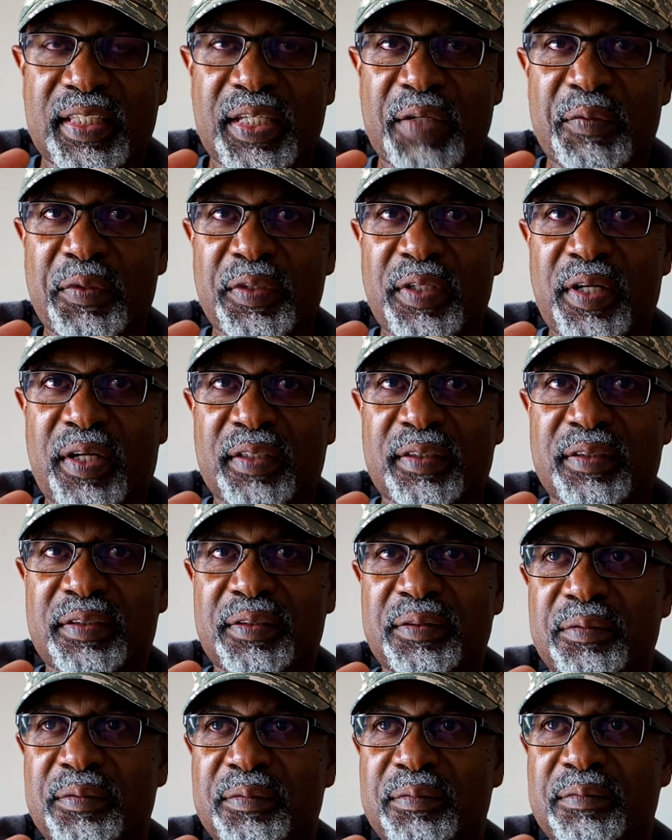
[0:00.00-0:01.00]
They were not
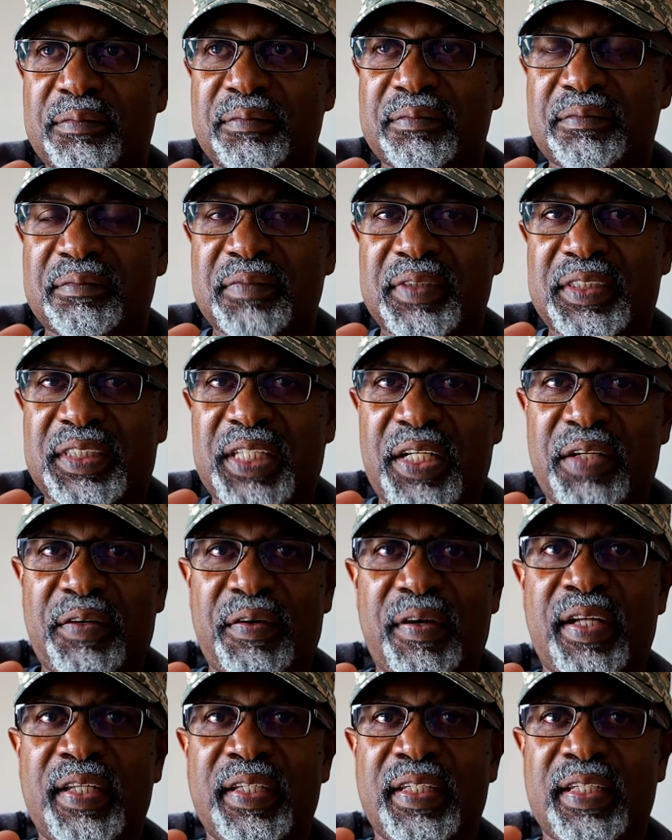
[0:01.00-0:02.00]

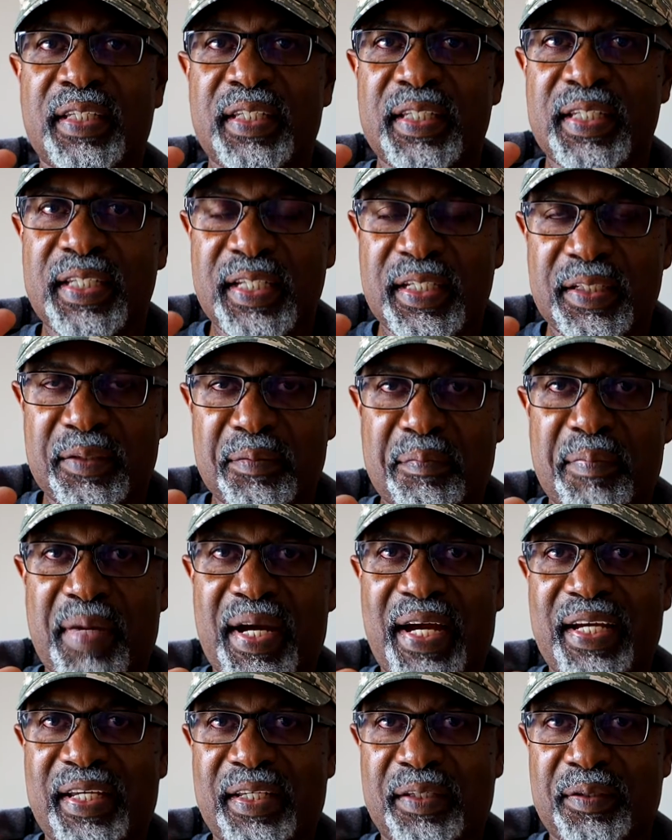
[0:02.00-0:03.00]
generally eaten
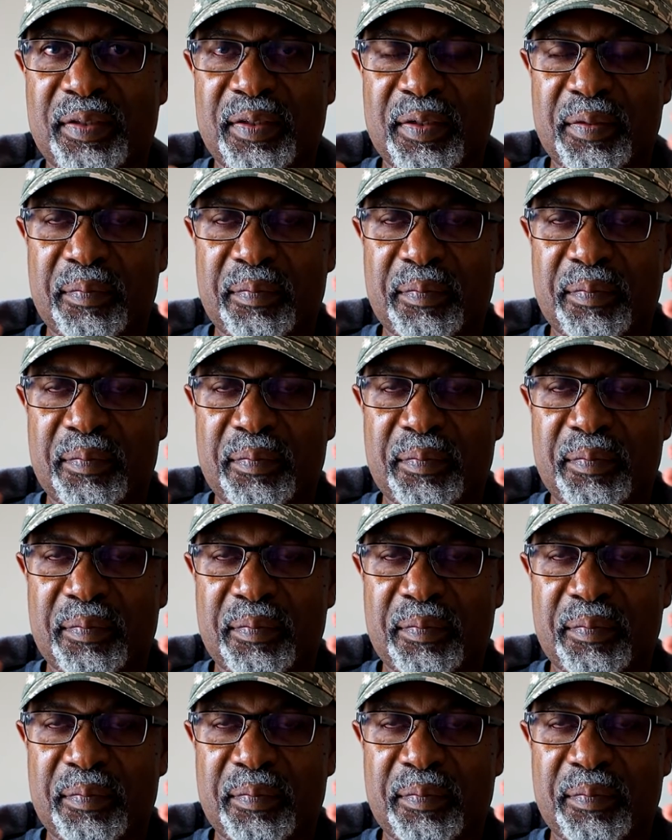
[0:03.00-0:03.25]
by